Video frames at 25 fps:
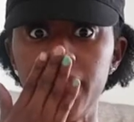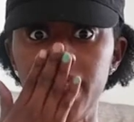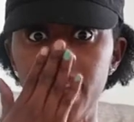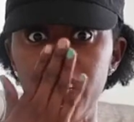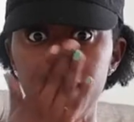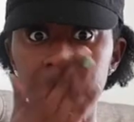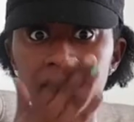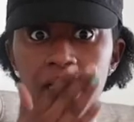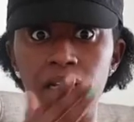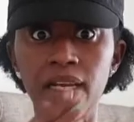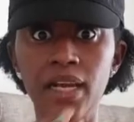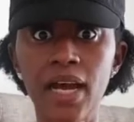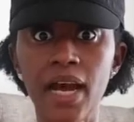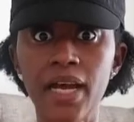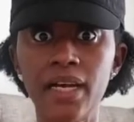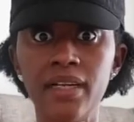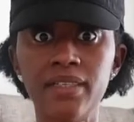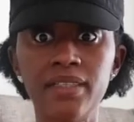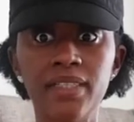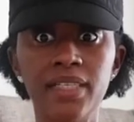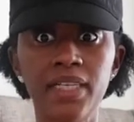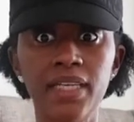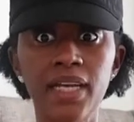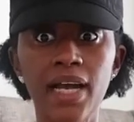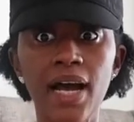does a lot
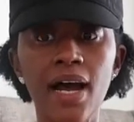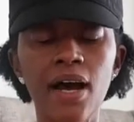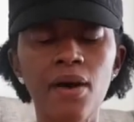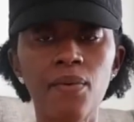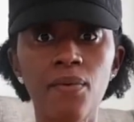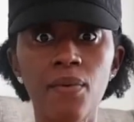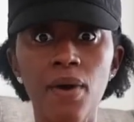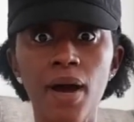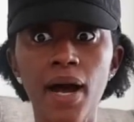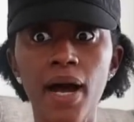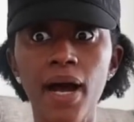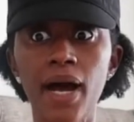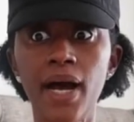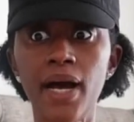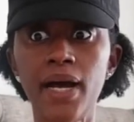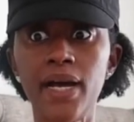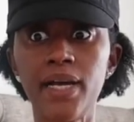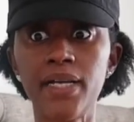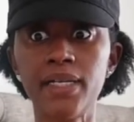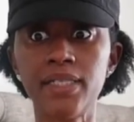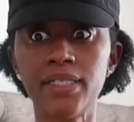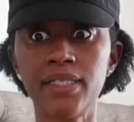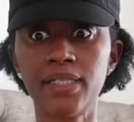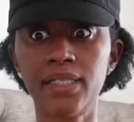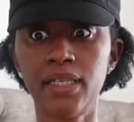of
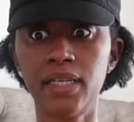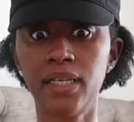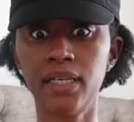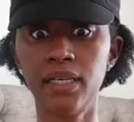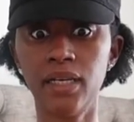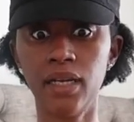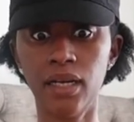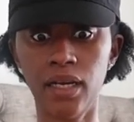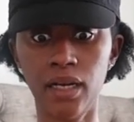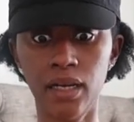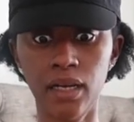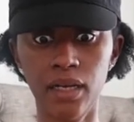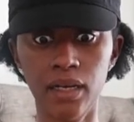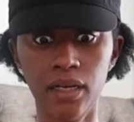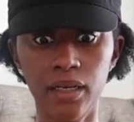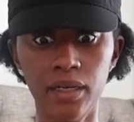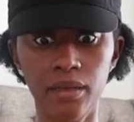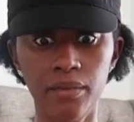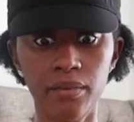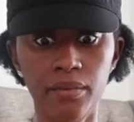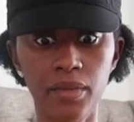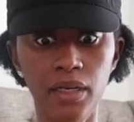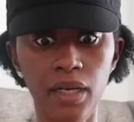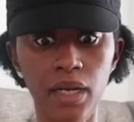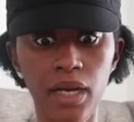diys and
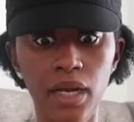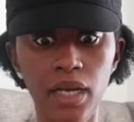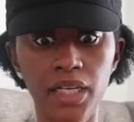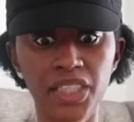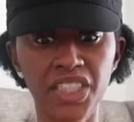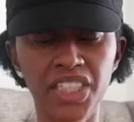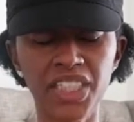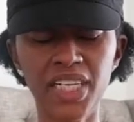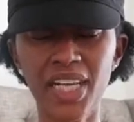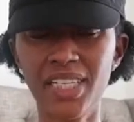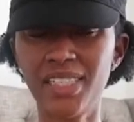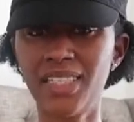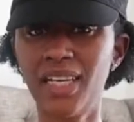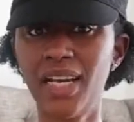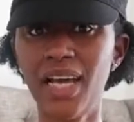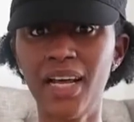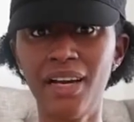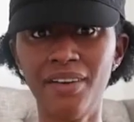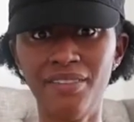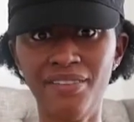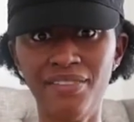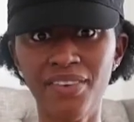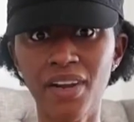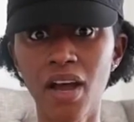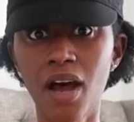um, she does a lot
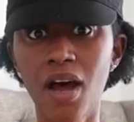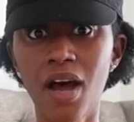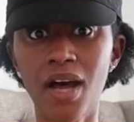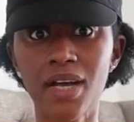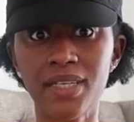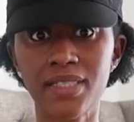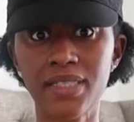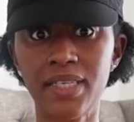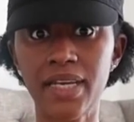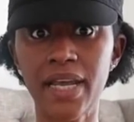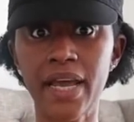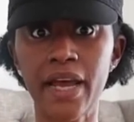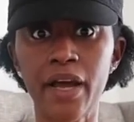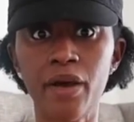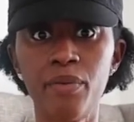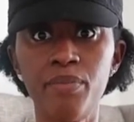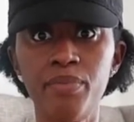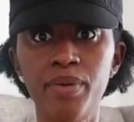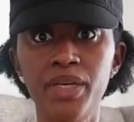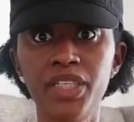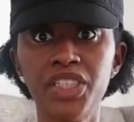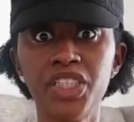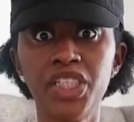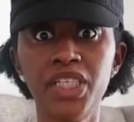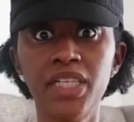of vlogs now
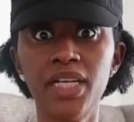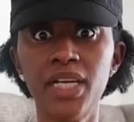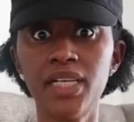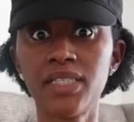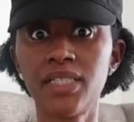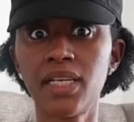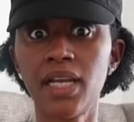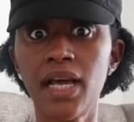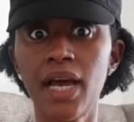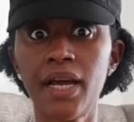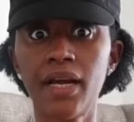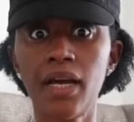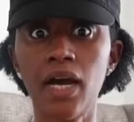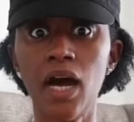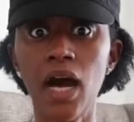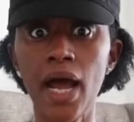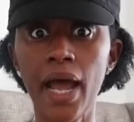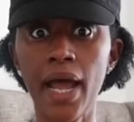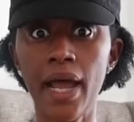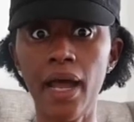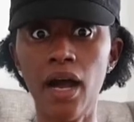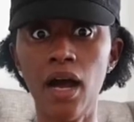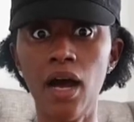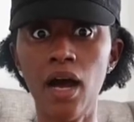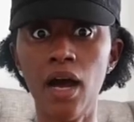but she does a lot of
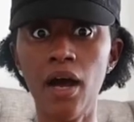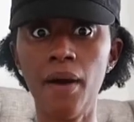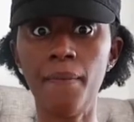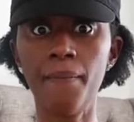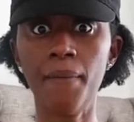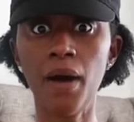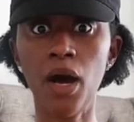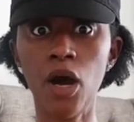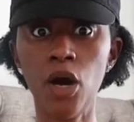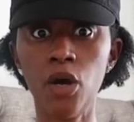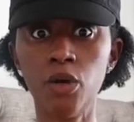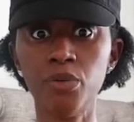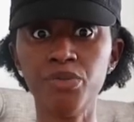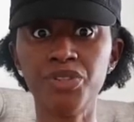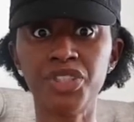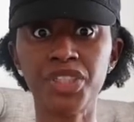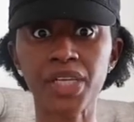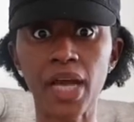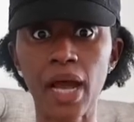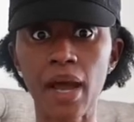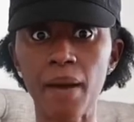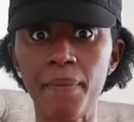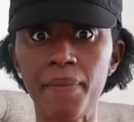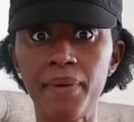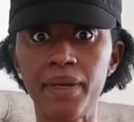um, home
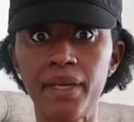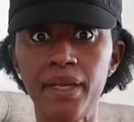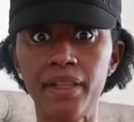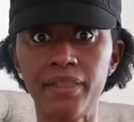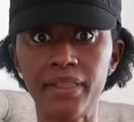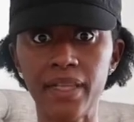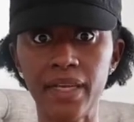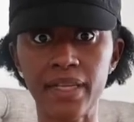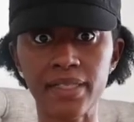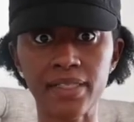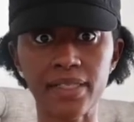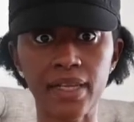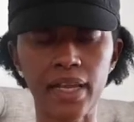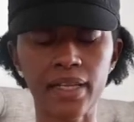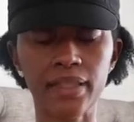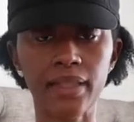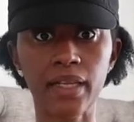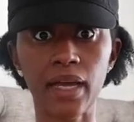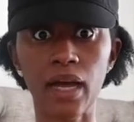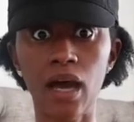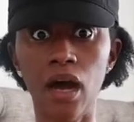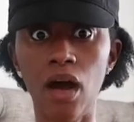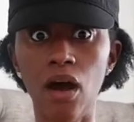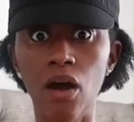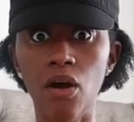shopping and things like
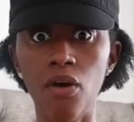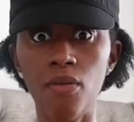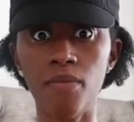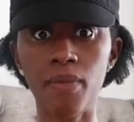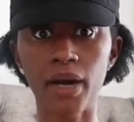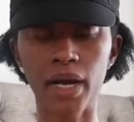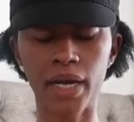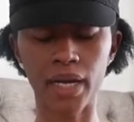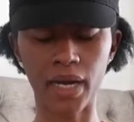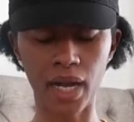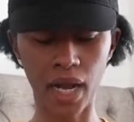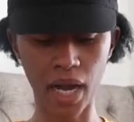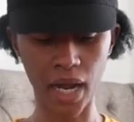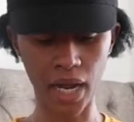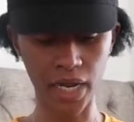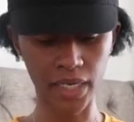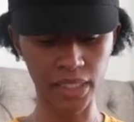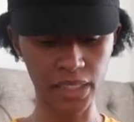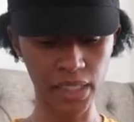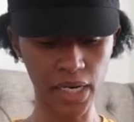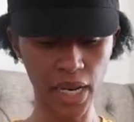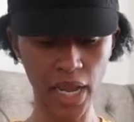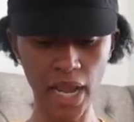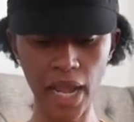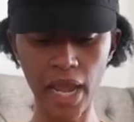that oh my
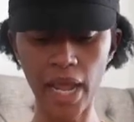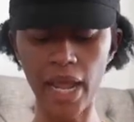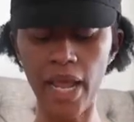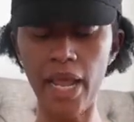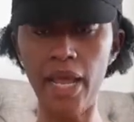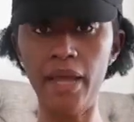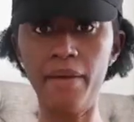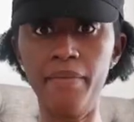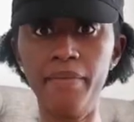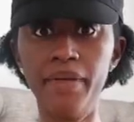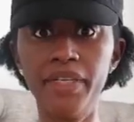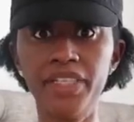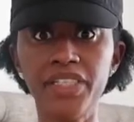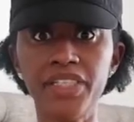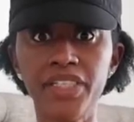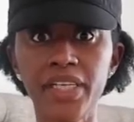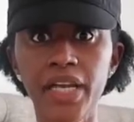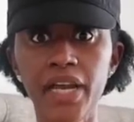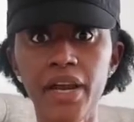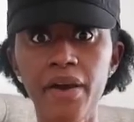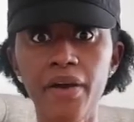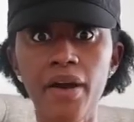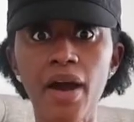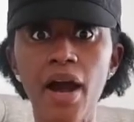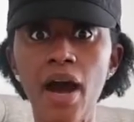gosh and miss
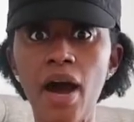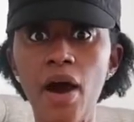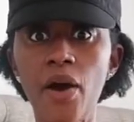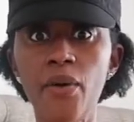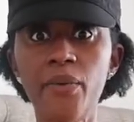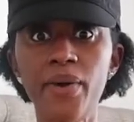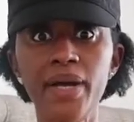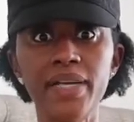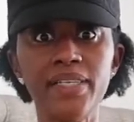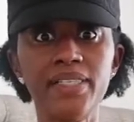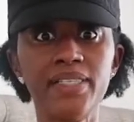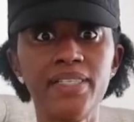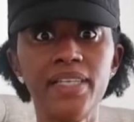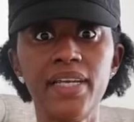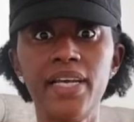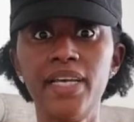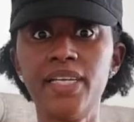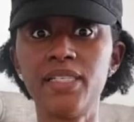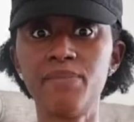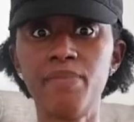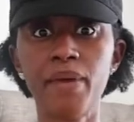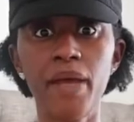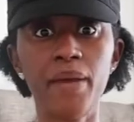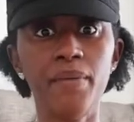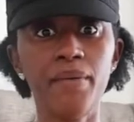sharon always
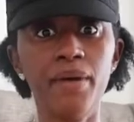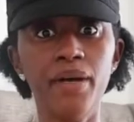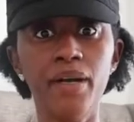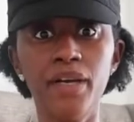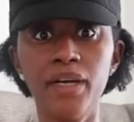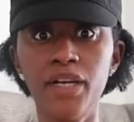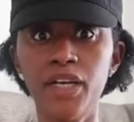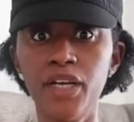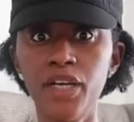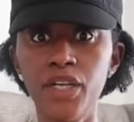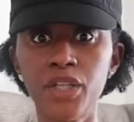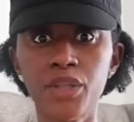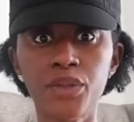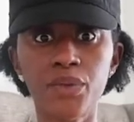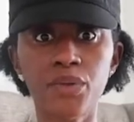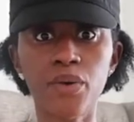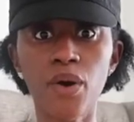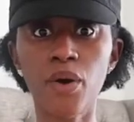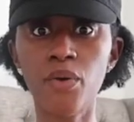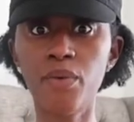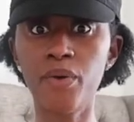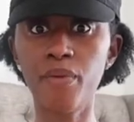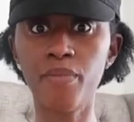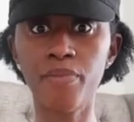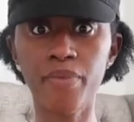says baby a good
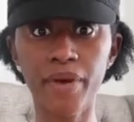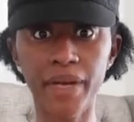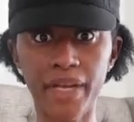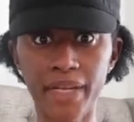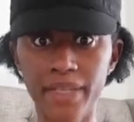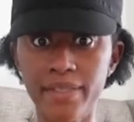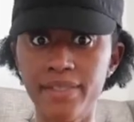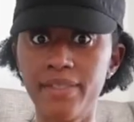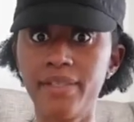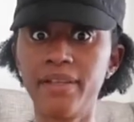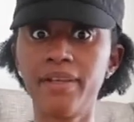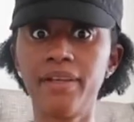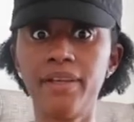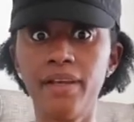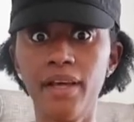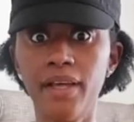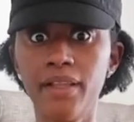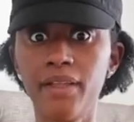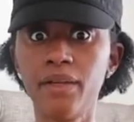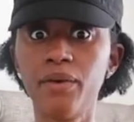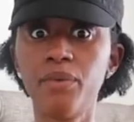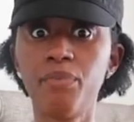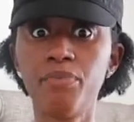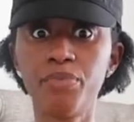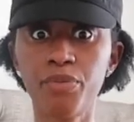throw will bring it
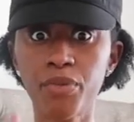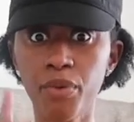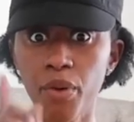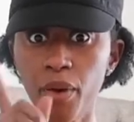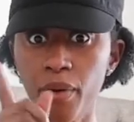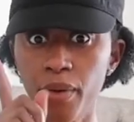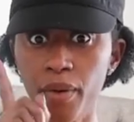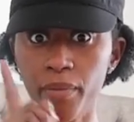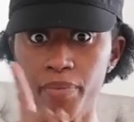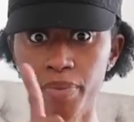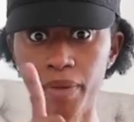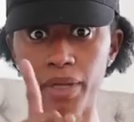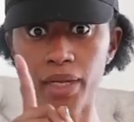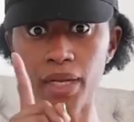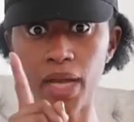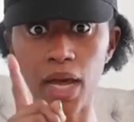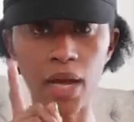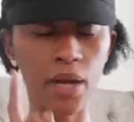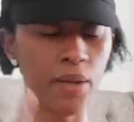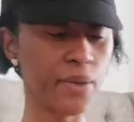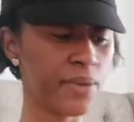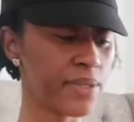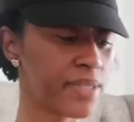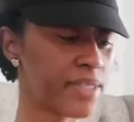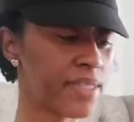together throwing
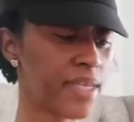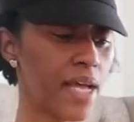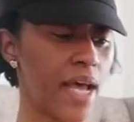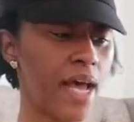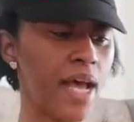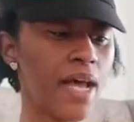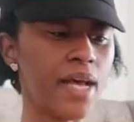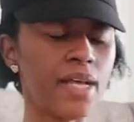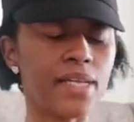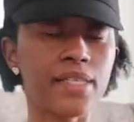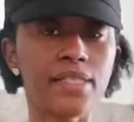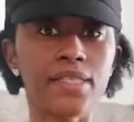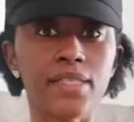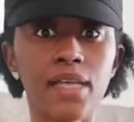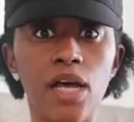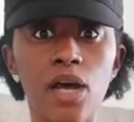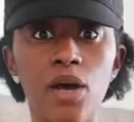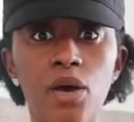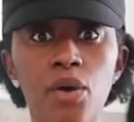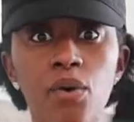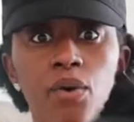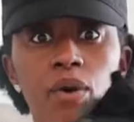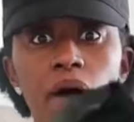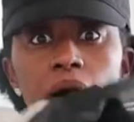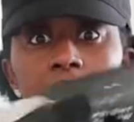pillows
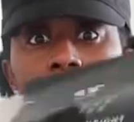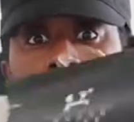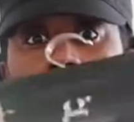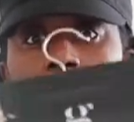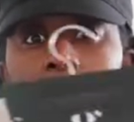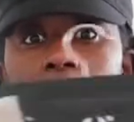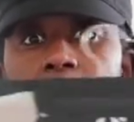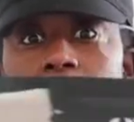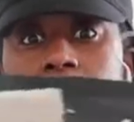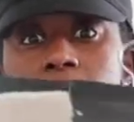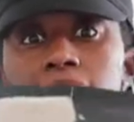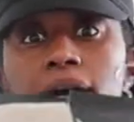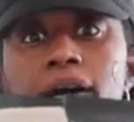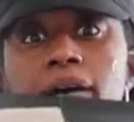so i